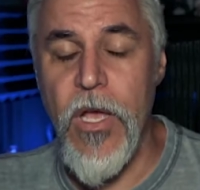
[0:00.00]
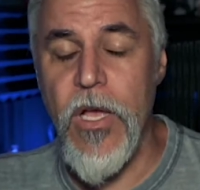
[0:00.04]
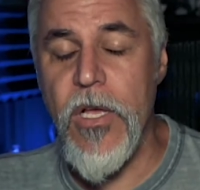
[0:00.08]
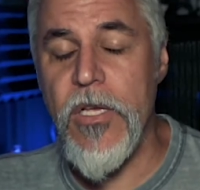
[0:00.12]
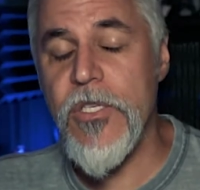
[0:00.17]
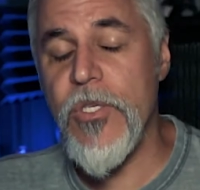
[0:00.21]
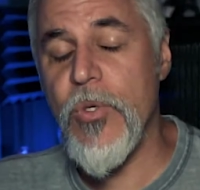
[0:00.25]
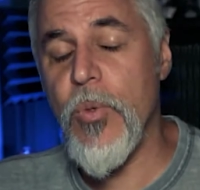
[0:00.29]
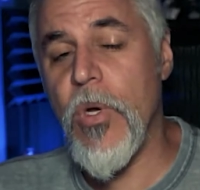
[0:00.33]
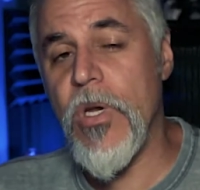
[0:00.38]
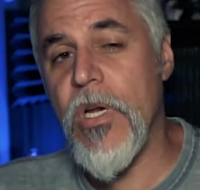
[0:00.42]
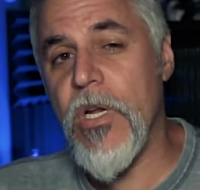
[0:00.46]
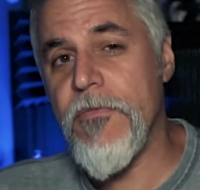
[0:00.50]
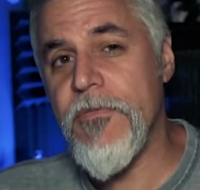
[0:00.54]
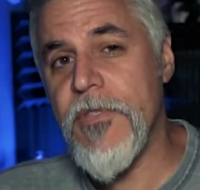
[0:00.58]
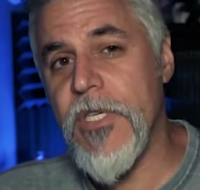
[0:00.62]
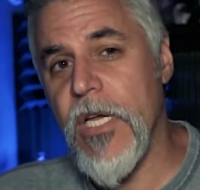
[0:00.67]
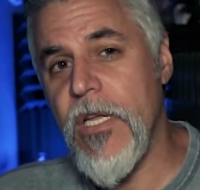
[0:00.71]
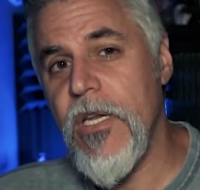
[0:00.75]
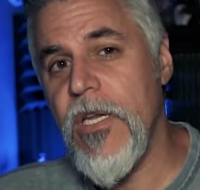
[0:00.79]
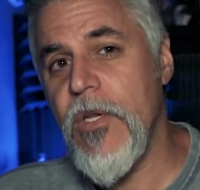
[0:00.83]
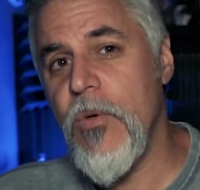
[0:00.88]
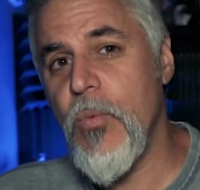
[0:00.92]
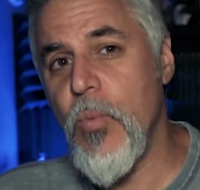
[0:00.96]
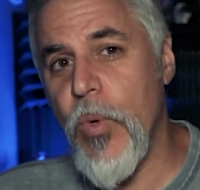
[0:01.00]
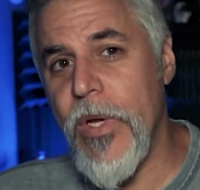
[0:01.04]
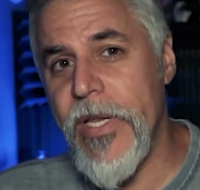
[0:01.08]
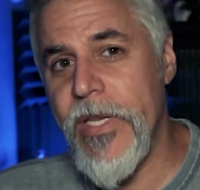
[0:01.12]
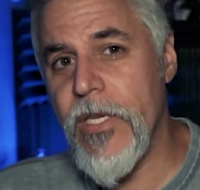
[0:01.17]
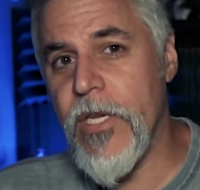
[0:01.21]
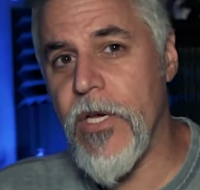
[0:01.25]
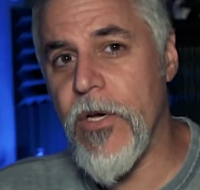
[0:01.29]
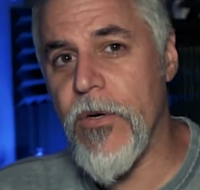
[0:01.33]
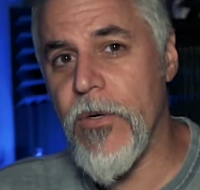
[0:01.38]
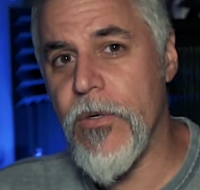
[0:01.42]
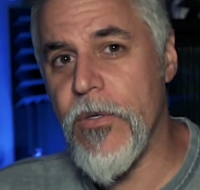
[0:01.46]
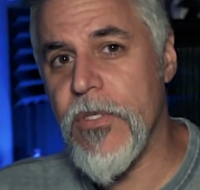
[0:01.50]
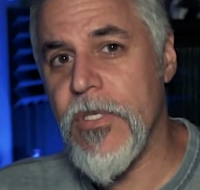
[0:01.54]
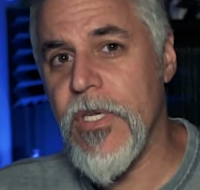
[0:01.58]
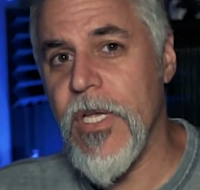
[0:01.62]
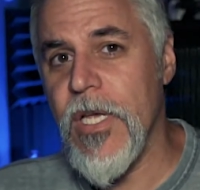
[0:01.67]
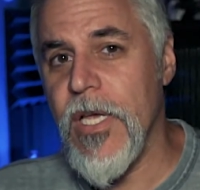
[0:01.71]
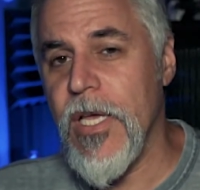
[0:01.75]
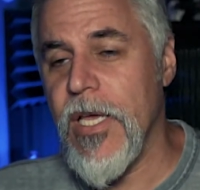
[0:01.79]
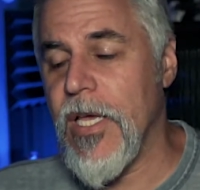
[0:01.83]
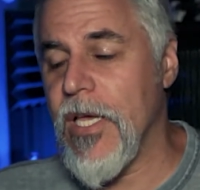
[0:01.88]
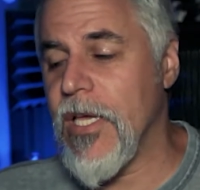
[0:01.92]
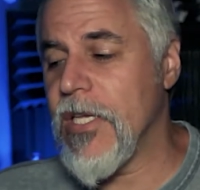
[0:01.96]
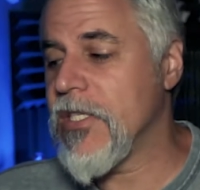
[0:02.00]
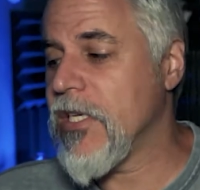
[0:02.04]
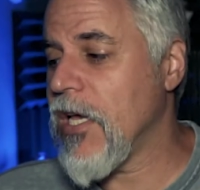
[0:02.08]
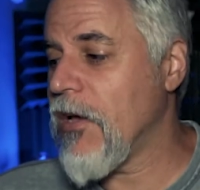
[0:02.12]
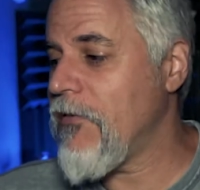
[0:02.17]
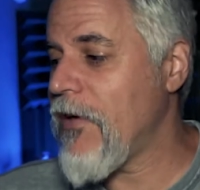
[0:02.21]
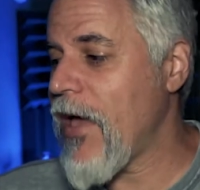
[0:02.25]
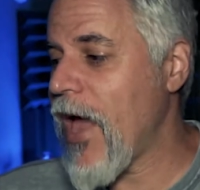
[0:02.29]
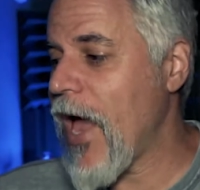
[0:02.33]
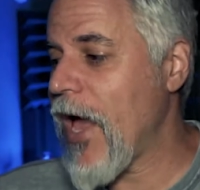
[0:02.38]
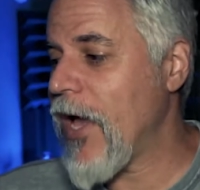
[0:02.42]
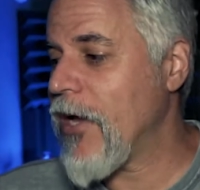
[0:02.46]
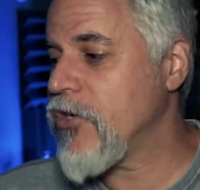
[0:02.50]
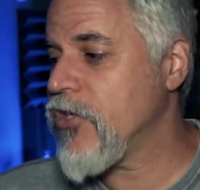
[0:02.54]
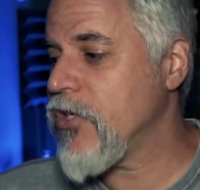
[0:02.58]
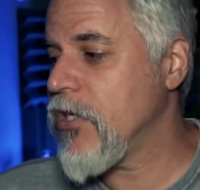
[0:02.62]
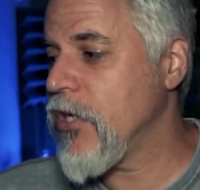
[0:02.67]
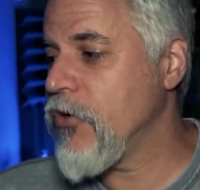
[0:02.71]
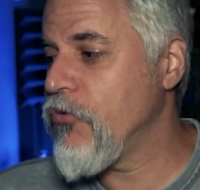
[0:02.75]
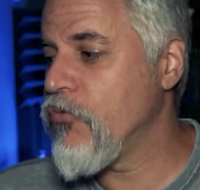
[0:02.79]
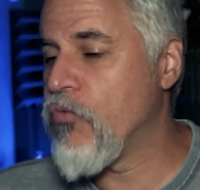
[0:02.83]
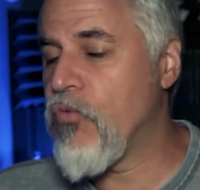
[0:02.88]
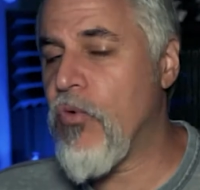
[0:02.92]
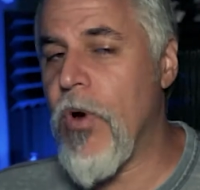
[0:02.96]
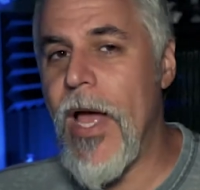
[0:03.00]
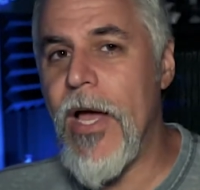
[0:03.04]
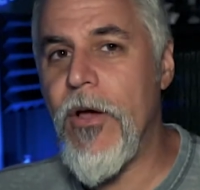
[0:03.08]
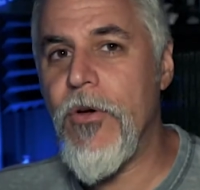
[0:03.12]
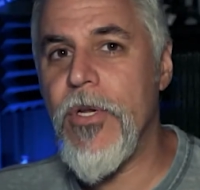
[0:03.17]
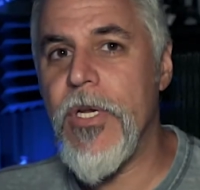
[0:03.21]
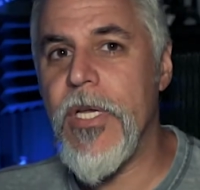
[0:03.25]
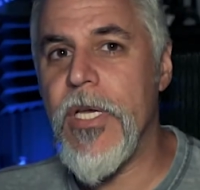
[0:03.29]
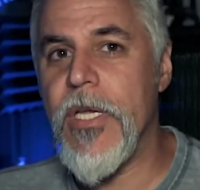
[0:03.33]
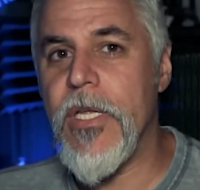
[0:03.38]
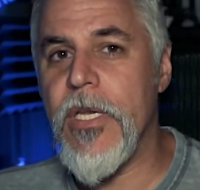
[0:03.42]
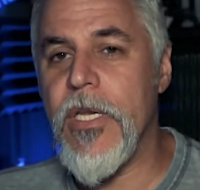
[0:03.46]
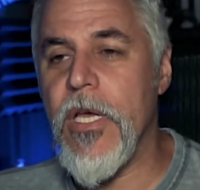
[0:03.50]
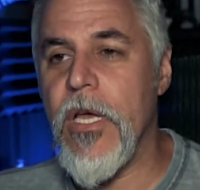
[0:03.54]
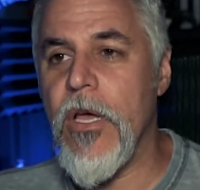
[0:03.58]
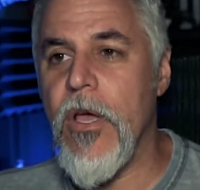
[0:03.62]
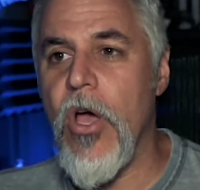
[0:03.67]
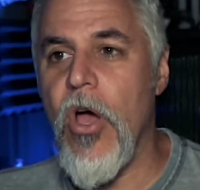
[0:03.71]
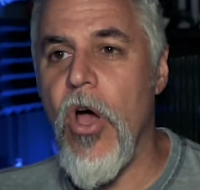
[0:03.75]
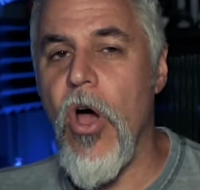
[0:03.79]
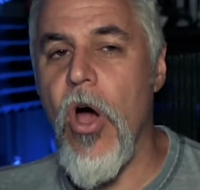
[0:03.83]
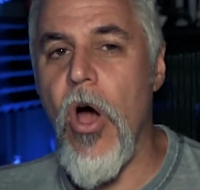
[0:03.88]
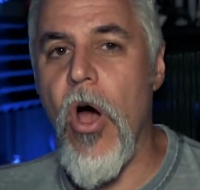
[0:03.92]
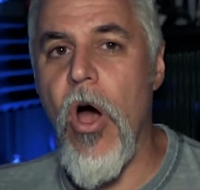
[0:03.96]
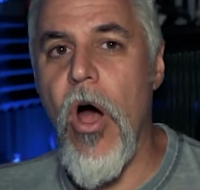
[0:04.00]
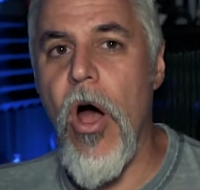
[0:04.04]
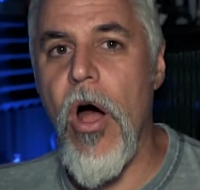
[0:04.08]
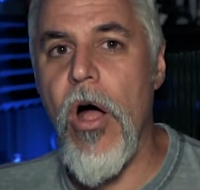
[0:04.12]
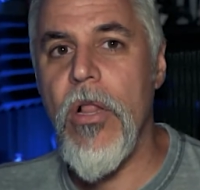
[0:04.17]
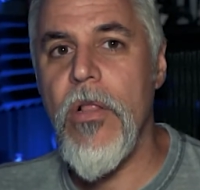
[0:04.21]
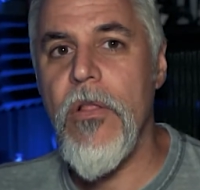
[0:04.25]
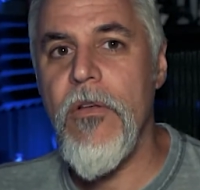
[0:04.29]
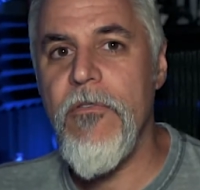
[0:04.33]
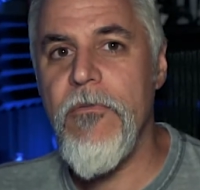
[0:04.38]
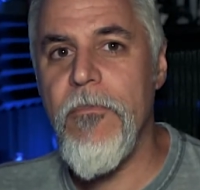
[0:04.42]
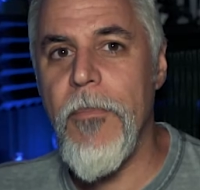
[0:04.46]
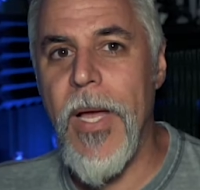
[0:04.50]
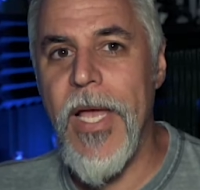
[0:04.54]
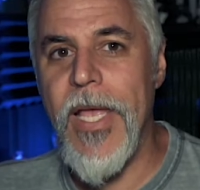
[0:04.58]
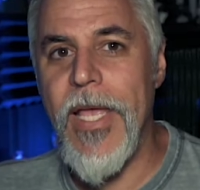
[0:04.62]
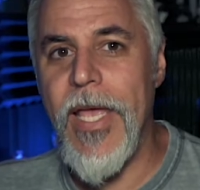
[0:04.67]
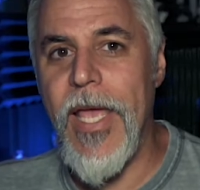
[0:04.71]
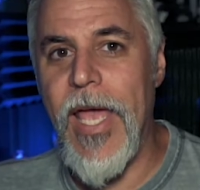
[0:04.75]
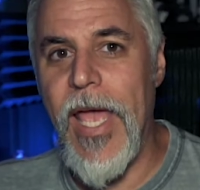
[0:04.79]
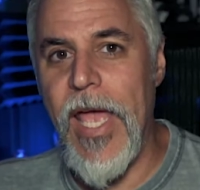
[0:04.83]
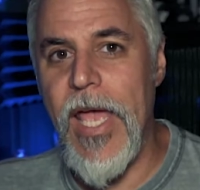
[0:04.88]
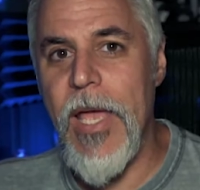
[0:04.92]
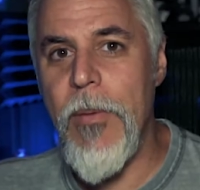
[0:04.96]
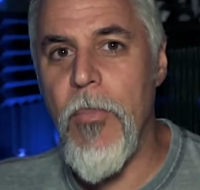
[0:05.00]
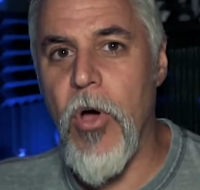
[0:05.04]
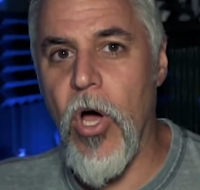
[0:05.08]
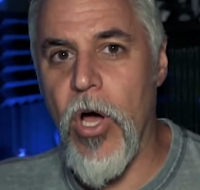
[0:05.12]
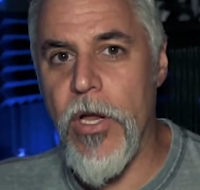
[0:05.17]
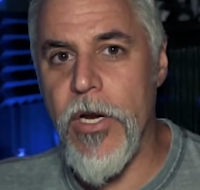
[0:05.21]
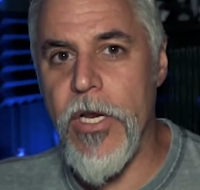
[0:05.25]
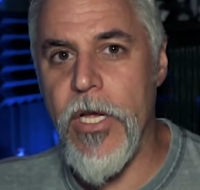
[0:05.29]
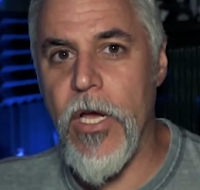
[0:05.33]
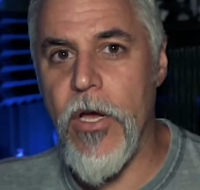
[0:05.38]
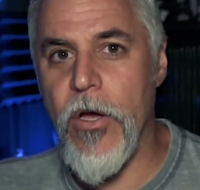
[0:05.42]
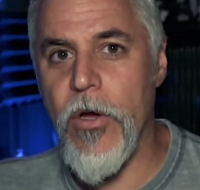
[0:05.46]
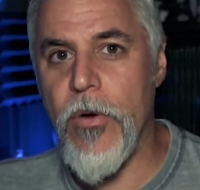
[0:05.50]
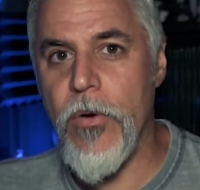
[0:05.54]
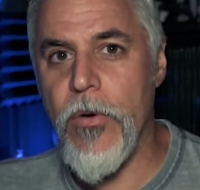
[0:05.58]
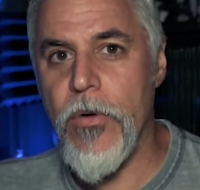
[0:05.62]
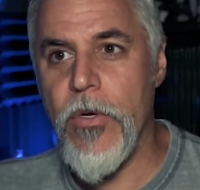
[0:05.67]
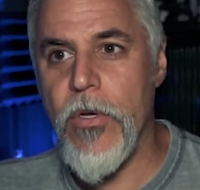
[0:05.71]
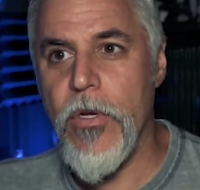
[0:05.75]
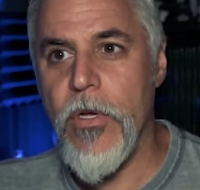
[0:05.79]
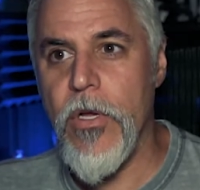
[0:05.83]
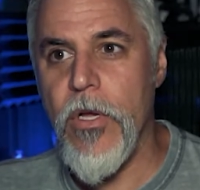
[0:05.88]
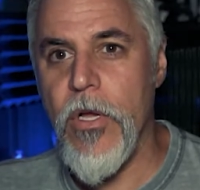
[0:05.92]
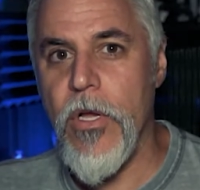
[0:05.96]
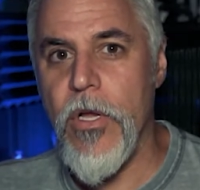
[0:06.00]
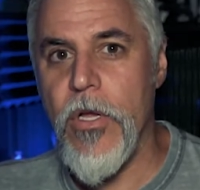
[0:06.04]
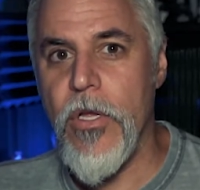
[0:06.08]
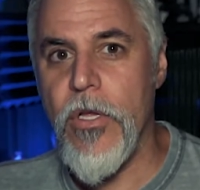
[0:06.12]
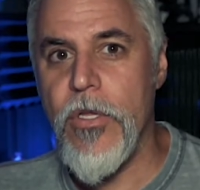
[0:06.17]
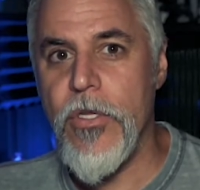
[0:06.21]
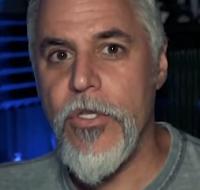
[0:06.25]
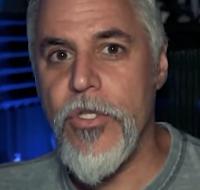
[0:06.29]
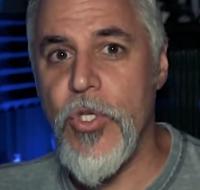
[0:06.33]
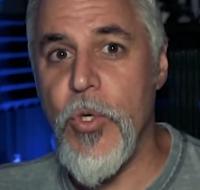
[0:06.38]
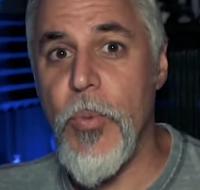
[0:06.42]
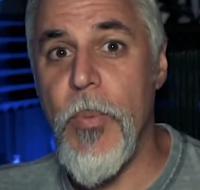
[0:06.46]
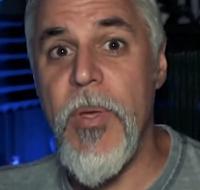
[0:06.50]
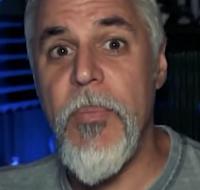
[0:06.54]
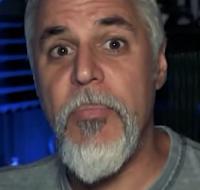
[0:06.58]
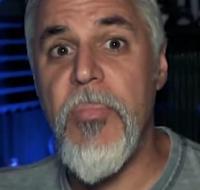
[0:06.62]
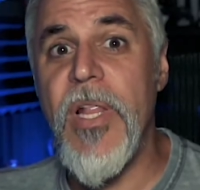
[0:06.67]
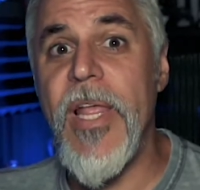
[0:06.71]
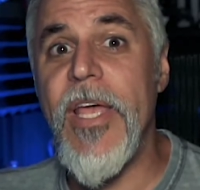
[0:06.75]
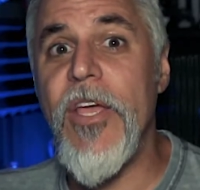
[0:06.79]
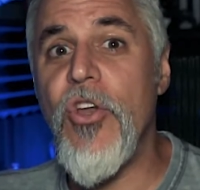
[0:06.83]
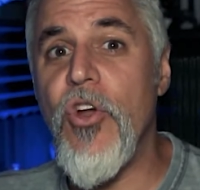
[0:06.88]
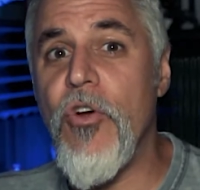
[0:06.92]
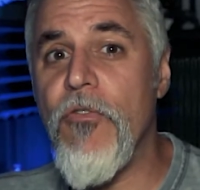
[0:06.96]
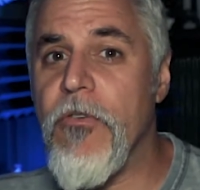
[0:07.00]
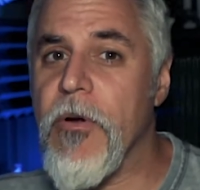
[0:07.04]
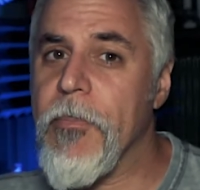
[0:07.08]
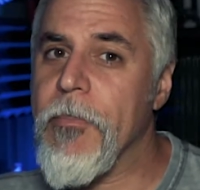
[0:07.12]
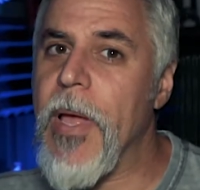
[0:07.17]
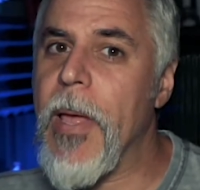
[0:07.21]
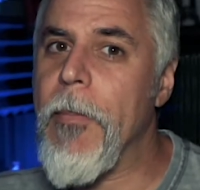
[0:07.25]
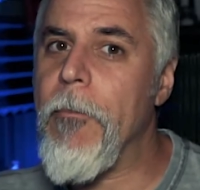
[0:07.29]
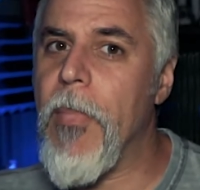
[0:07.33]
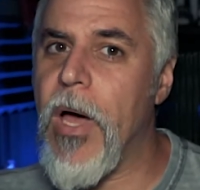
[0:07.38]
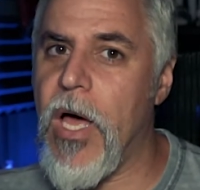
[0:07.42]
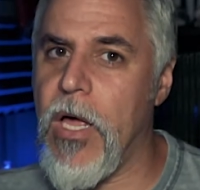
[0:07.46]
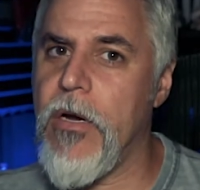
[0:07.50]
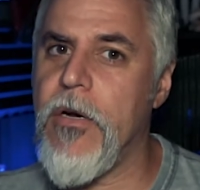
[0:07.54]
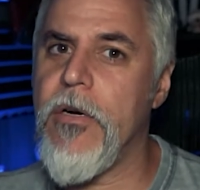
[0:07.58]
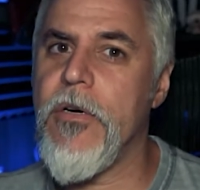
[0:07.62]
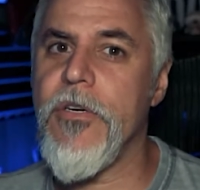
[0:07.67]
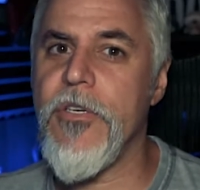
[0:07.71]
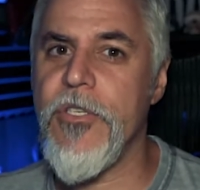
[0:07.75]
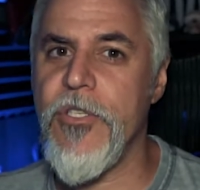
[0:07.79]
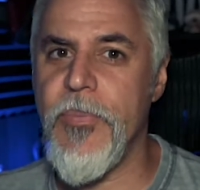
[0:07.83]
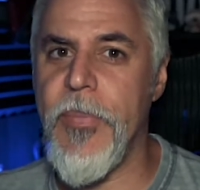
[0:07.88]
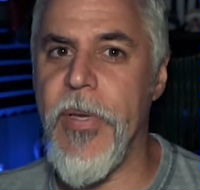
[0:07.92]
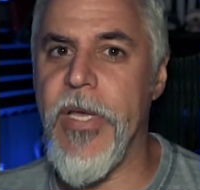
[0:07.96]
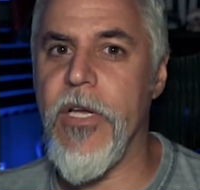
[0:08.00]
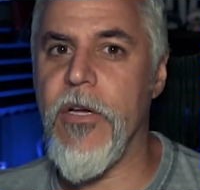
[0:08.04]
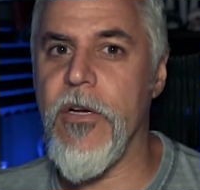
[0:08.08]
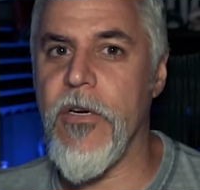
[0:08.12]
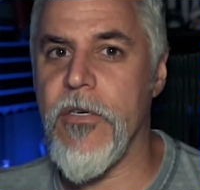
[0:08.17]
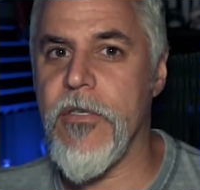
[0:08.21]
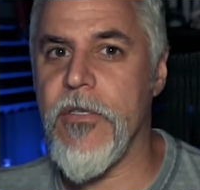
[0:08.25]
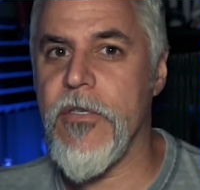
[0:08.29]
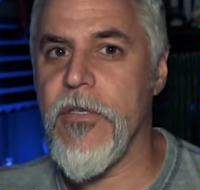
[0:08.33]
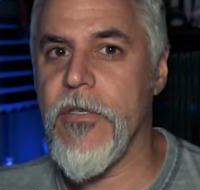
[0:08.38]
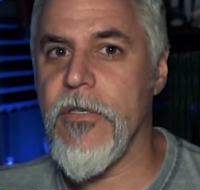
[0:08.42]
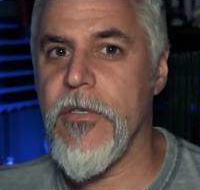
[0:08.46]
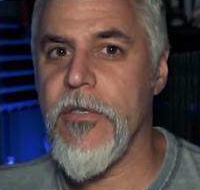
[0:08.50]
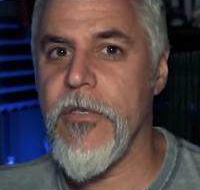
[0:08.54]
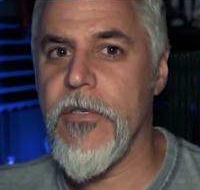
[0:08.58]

So what I've done in Windows is I've actually routed all of my game audio to be played over my monitor speakers.